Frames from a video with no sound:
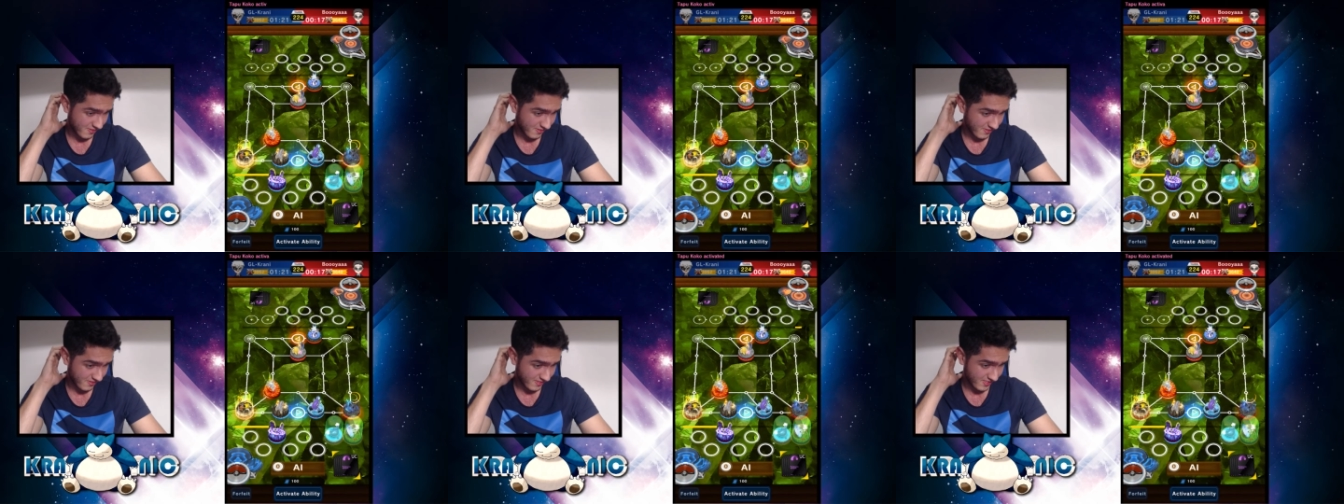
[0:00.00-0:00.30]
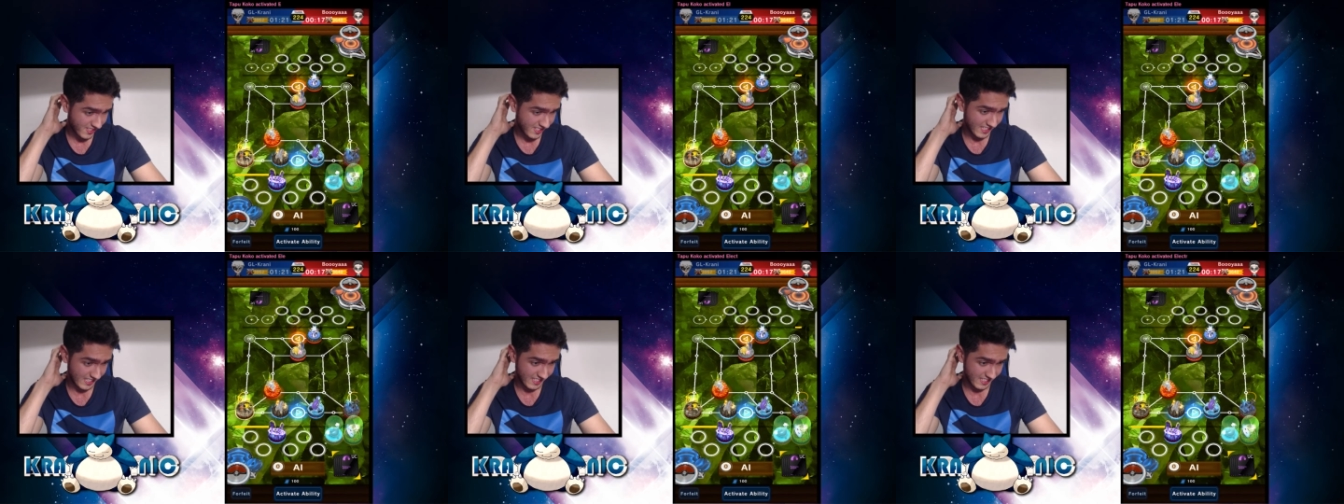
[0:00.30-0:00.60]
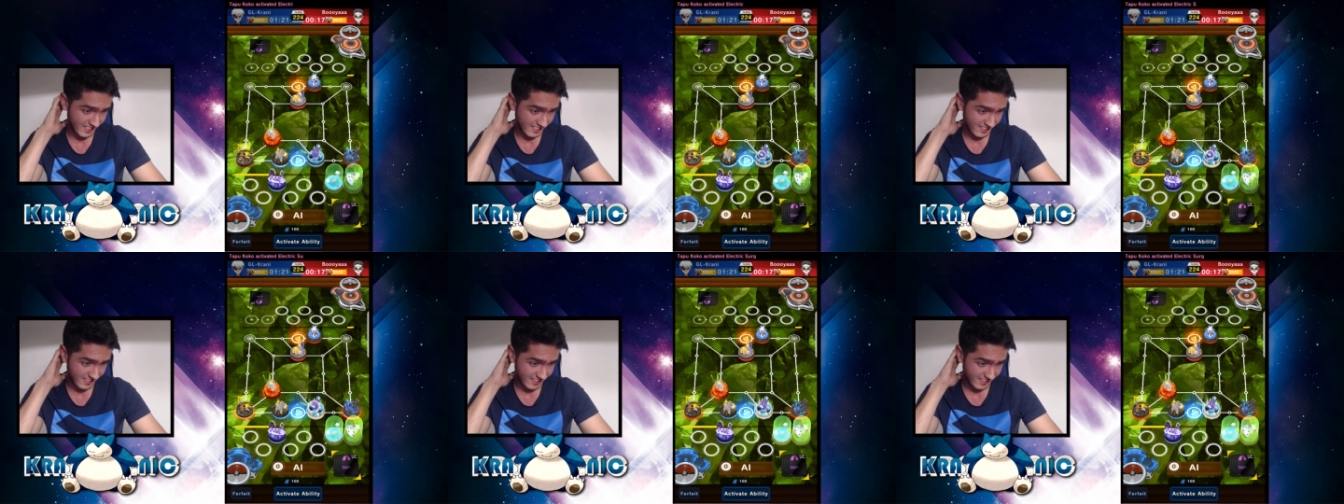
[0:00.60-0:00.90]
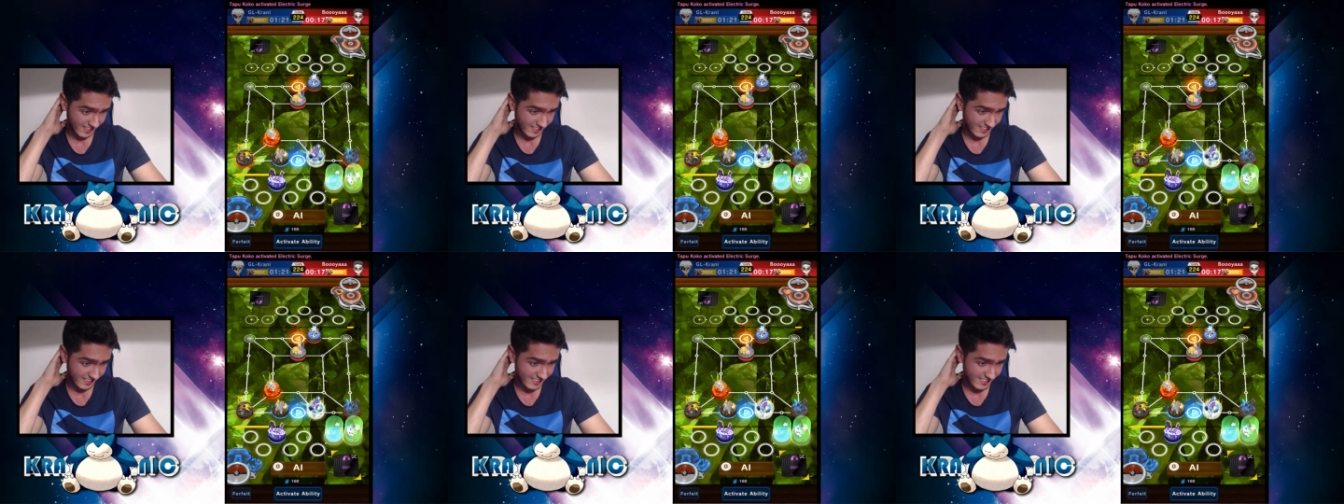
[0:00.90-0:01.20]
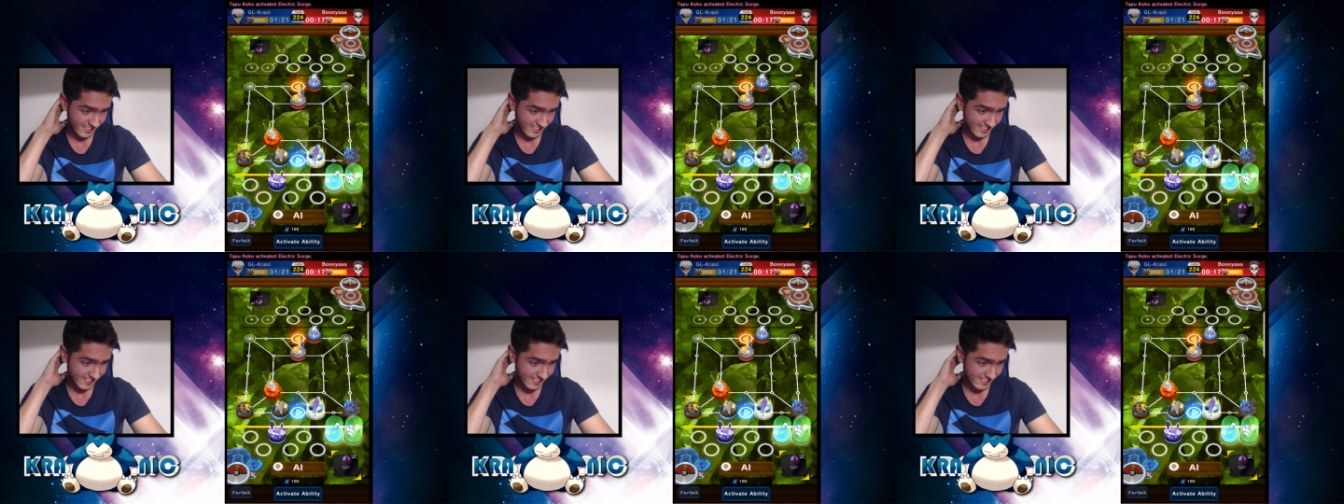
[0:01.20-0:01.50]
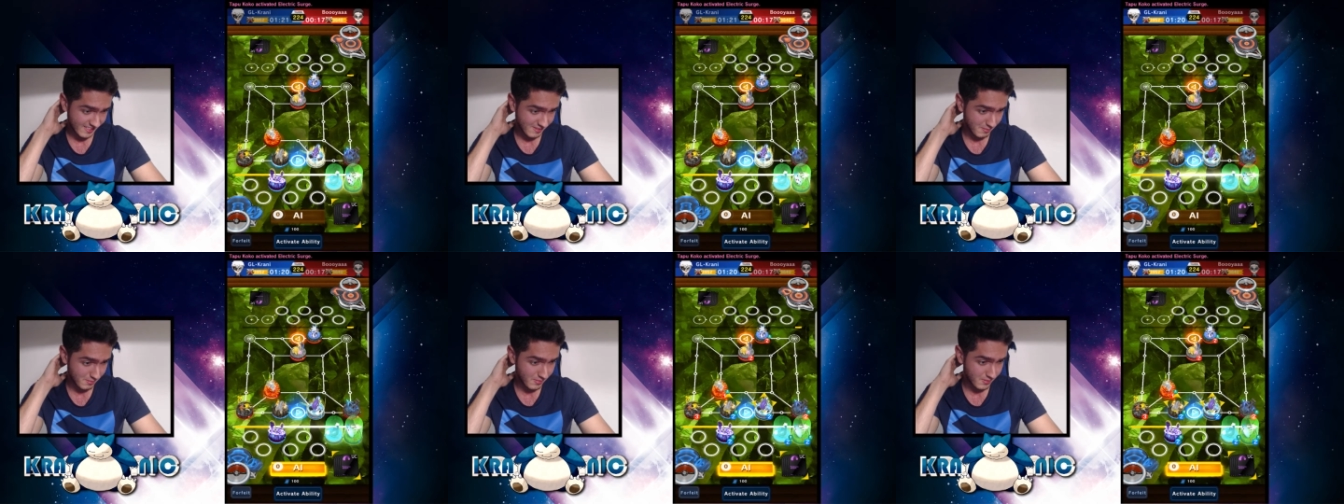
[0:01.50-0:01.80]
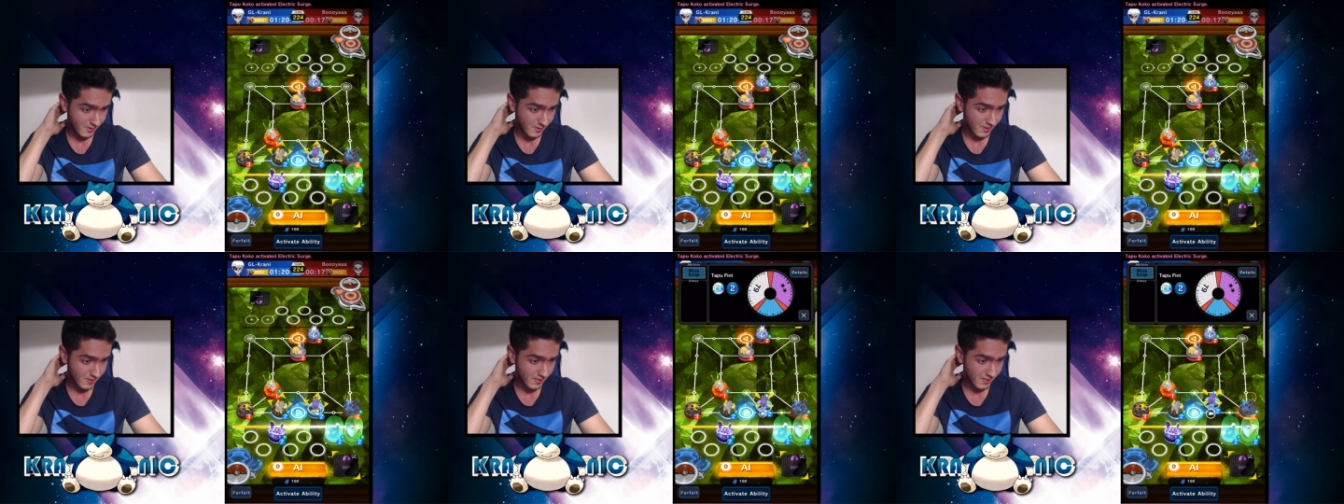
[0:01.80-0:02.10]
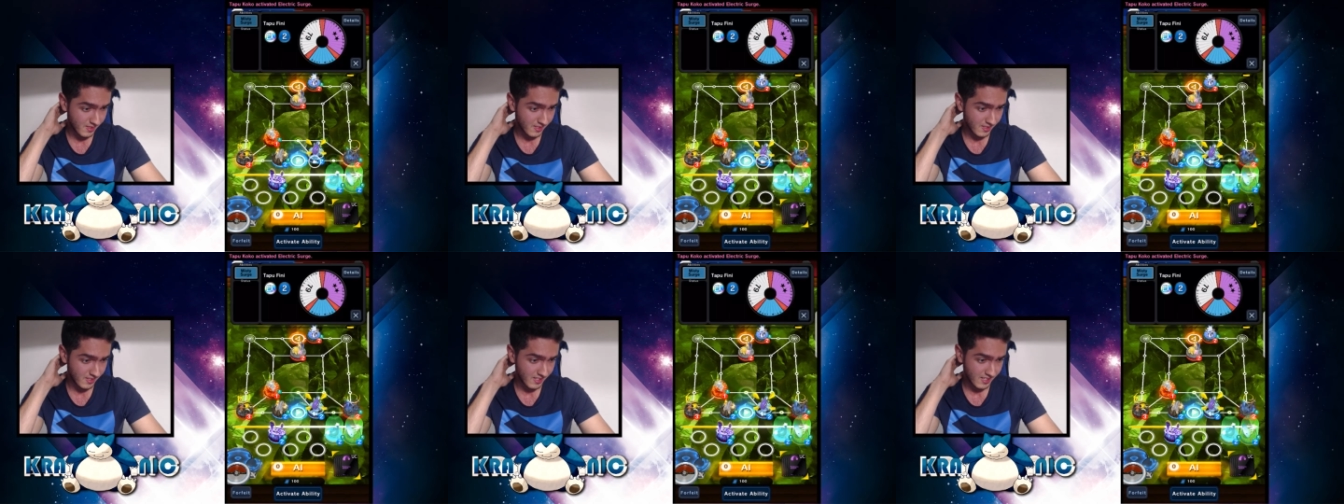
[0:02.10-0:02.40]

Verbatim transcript: fine, I, I guess, but